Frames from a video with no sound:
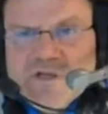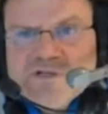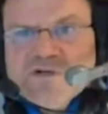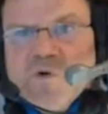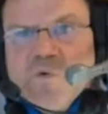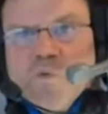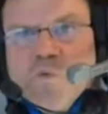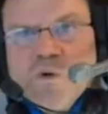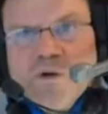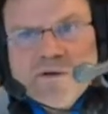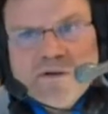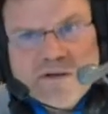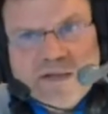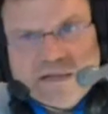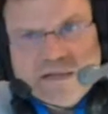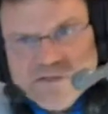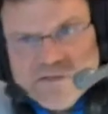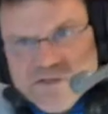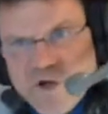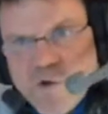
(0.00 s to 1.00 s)
So what
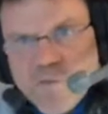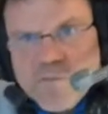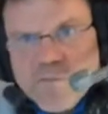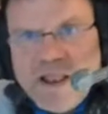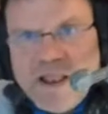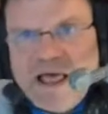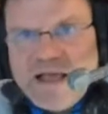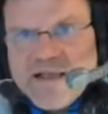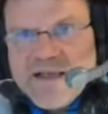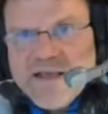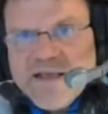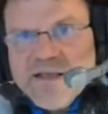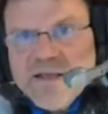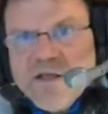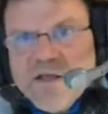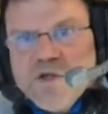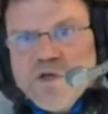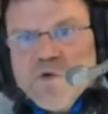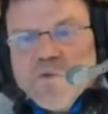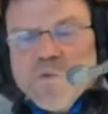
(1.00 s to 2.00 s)
in zone blocking,
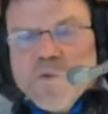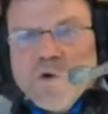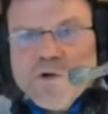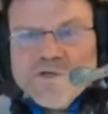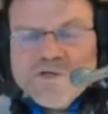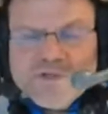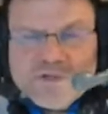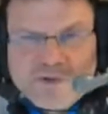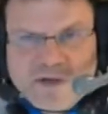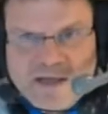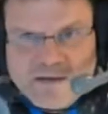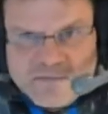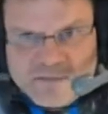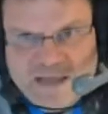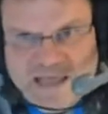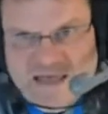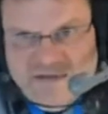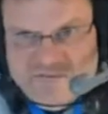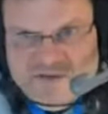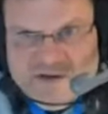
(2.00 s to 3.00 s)
you want to
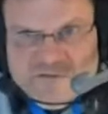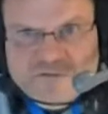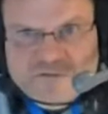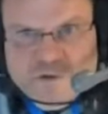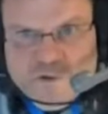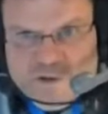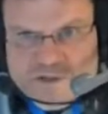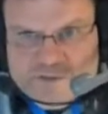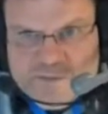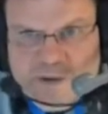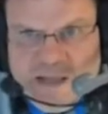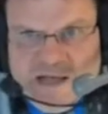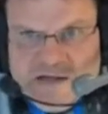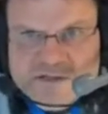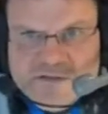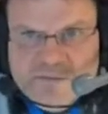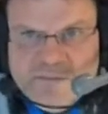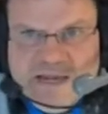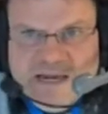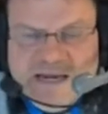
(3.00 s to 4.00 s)
have influence
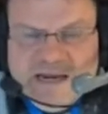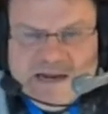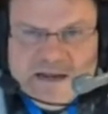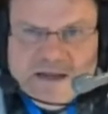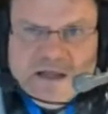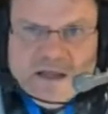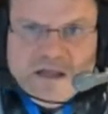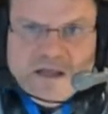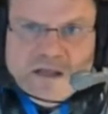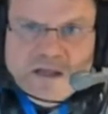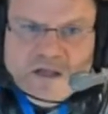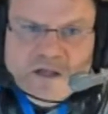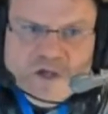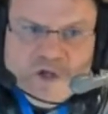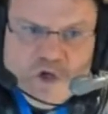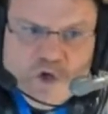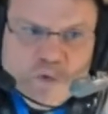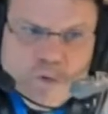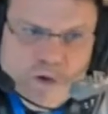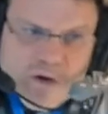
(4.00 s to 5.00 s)
blocks, meaning
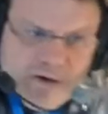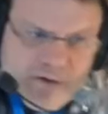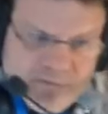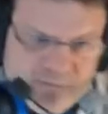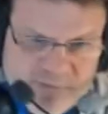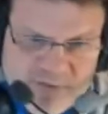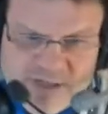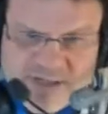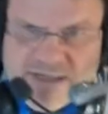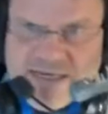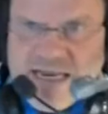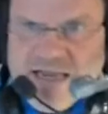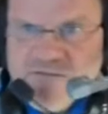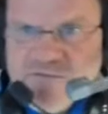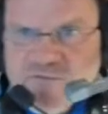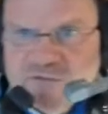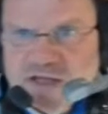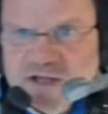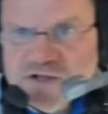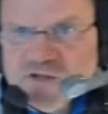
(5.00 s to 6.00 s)
the
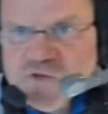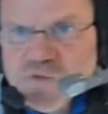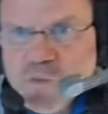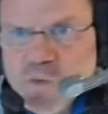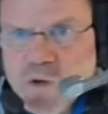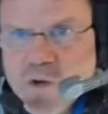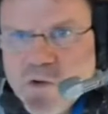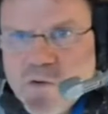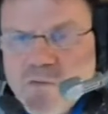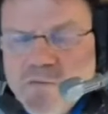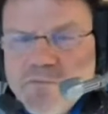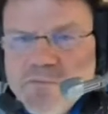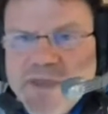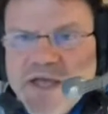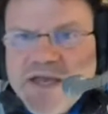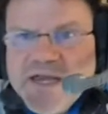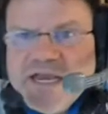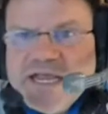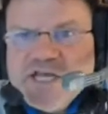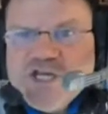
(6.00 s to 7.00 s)
defense will
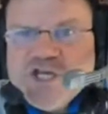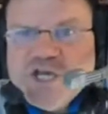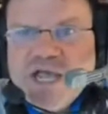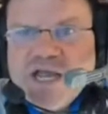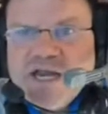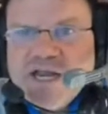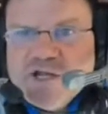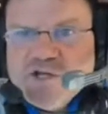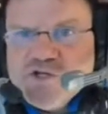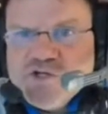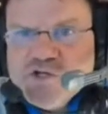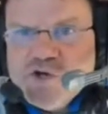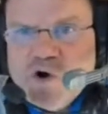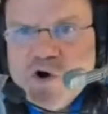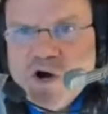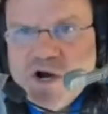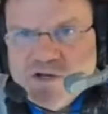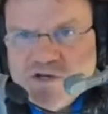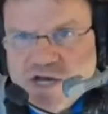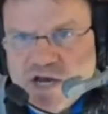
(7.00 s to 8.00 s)
initiate its
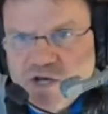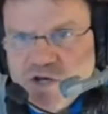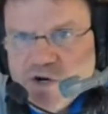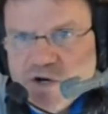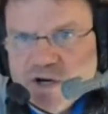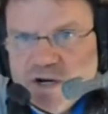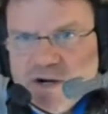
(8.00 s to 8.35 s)
charge and you're